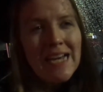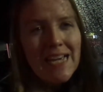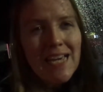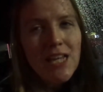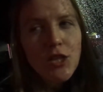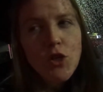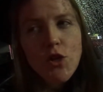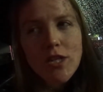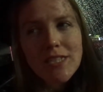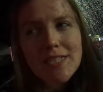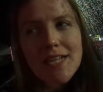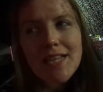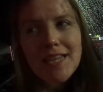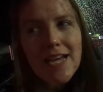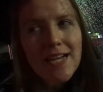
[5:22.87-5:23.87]
He looks
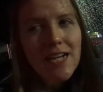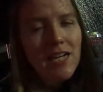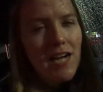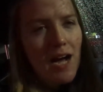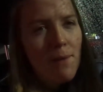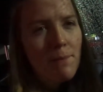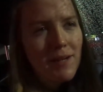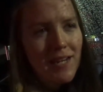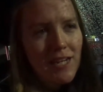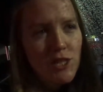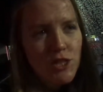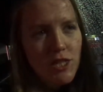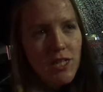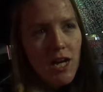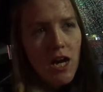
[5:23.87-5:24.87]
like a
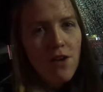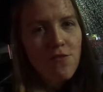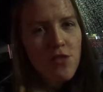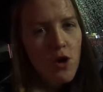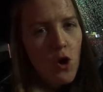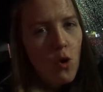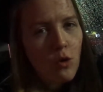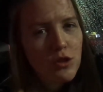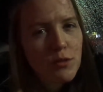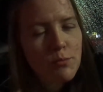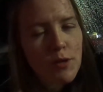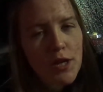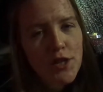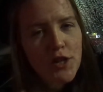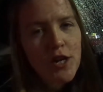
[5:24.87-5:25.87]
combination of the older
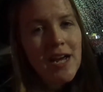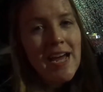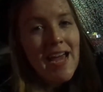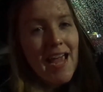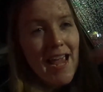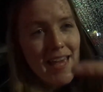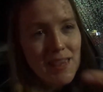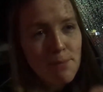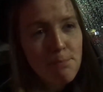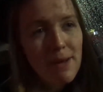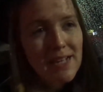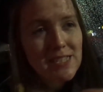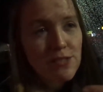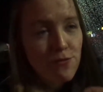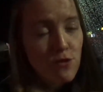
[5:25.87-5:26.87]
brother and the
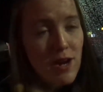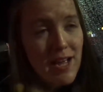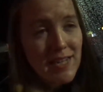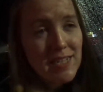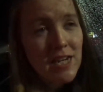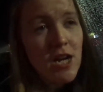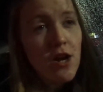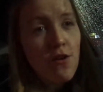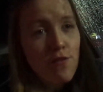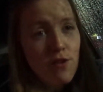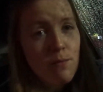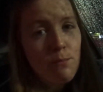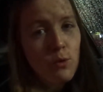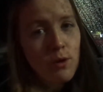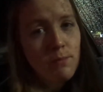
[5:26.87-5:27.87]
best friend
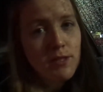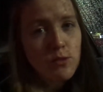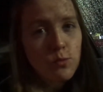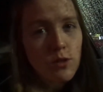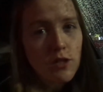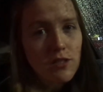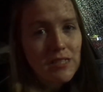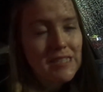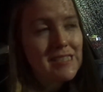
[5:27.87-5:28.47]
from Boy Meets World.